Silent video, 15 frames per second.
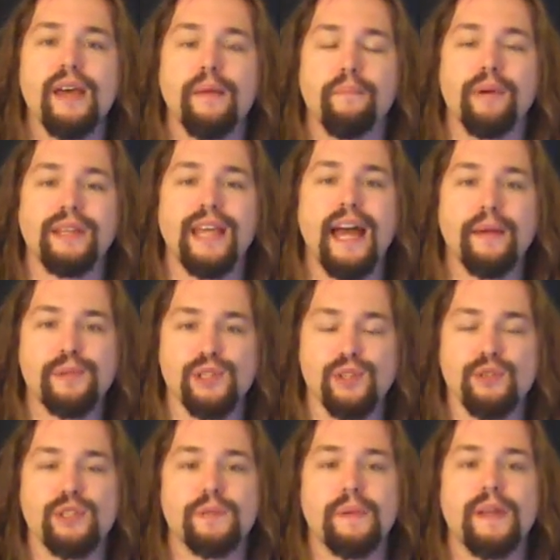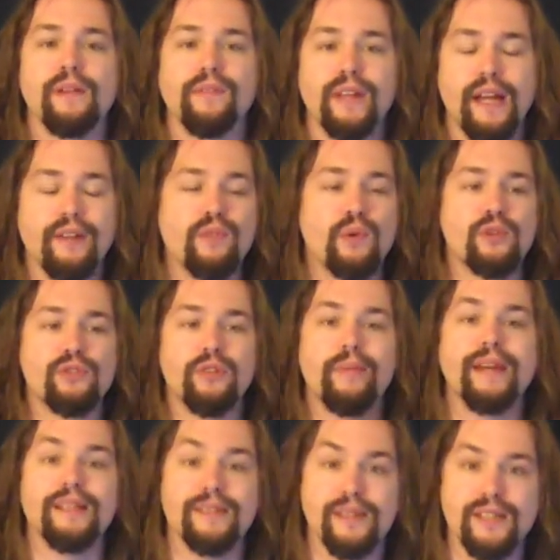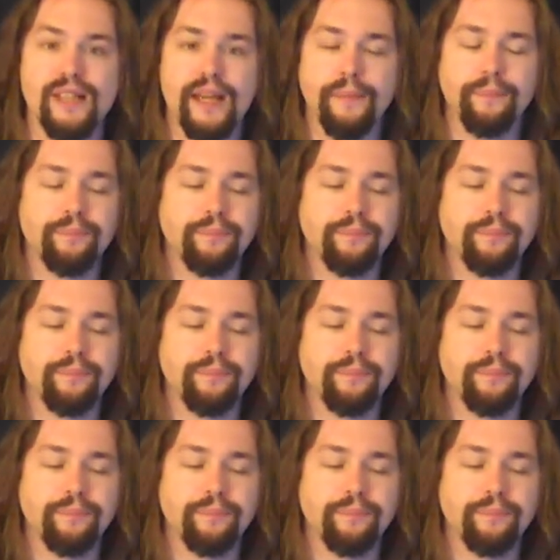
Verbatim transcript: but the absolute speed of light, of course, remains the same.